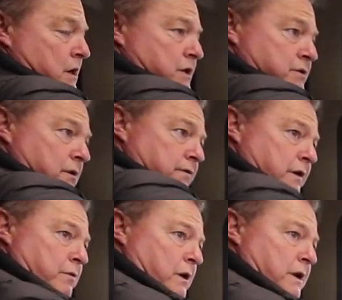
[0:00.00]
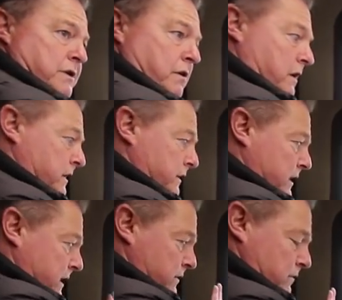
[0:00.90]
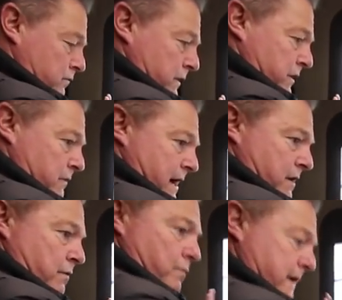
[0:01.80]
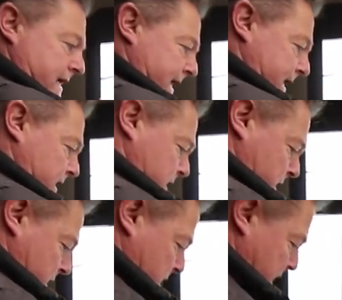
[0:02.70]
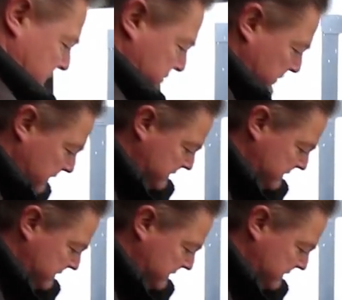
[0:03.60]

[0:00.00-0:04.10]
so if we want to darken that window out, we can, as well